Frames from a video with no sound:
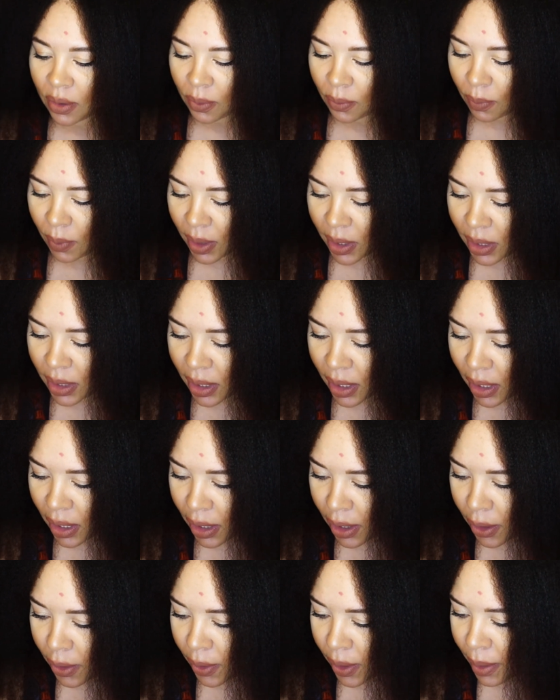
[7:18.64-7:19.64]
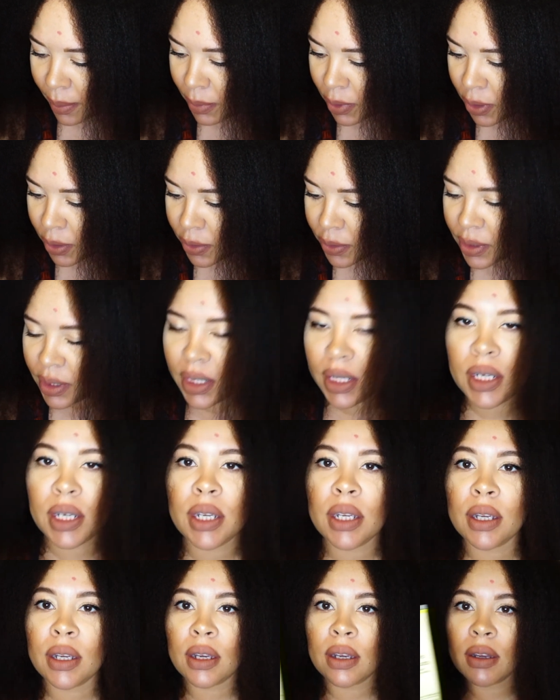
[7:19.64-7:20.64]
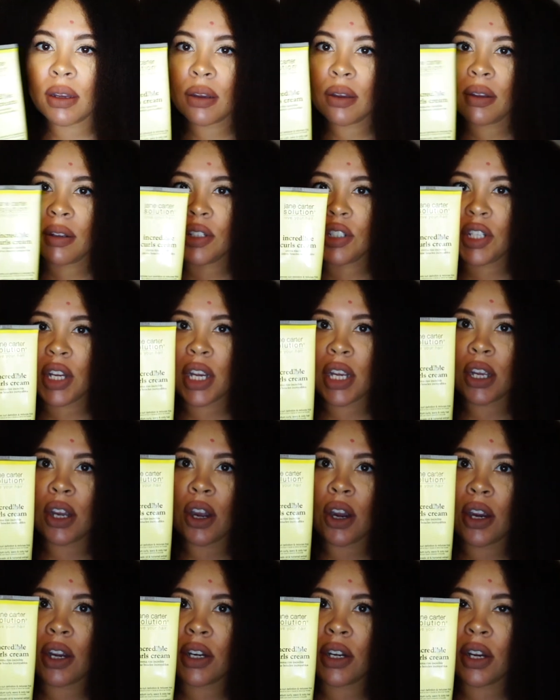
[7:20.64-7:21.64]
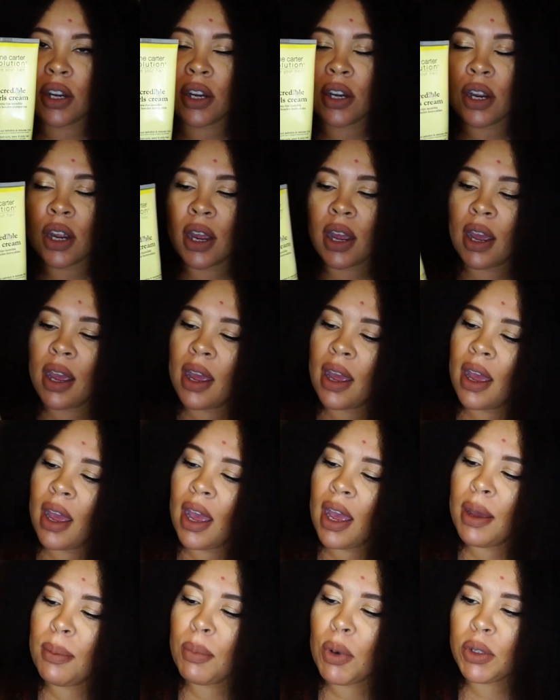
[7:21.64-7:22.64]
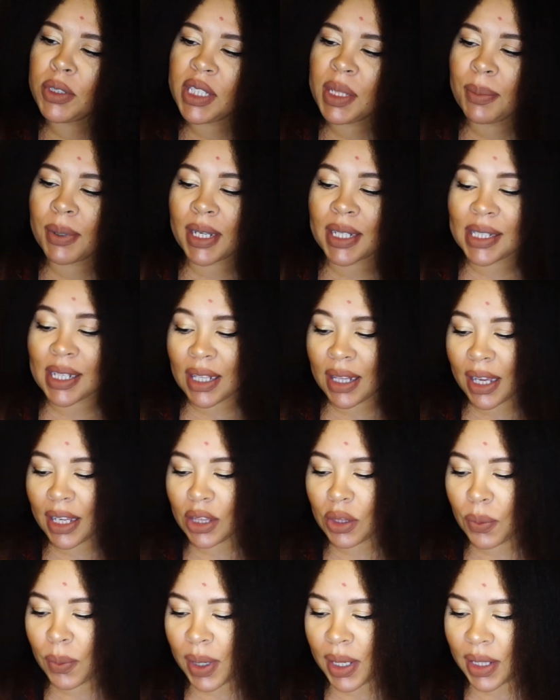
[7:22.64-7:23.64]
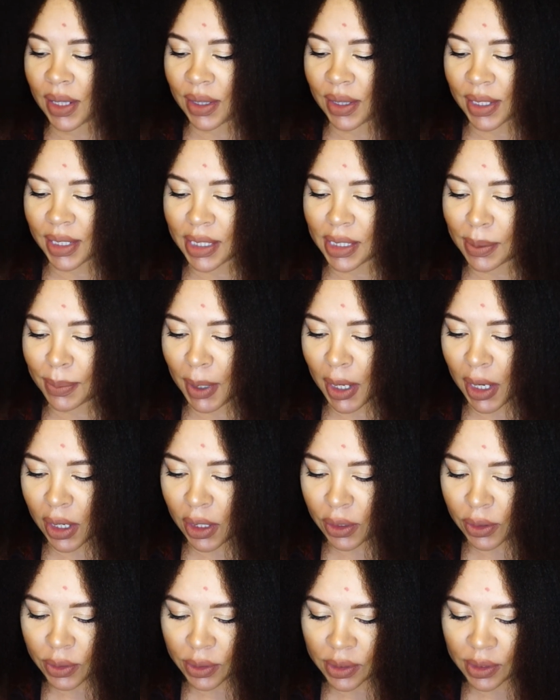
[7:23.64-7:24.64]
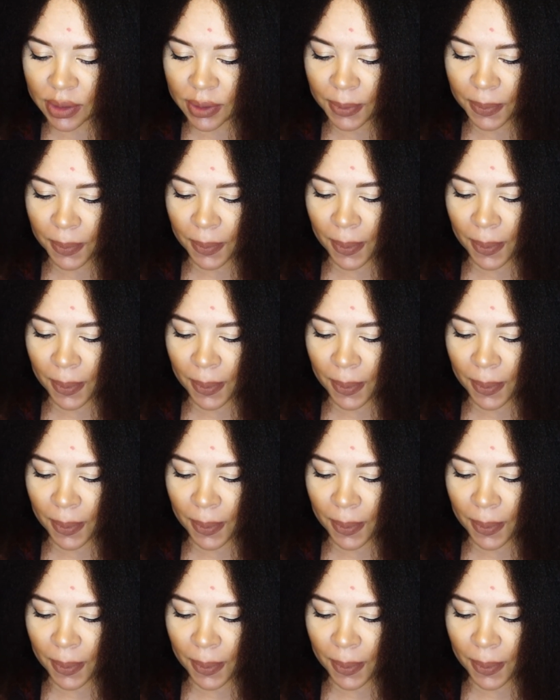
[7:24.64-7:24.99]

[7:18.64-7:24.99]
Right now I'm using Jane Carter, and mostly because I like the way that this smells.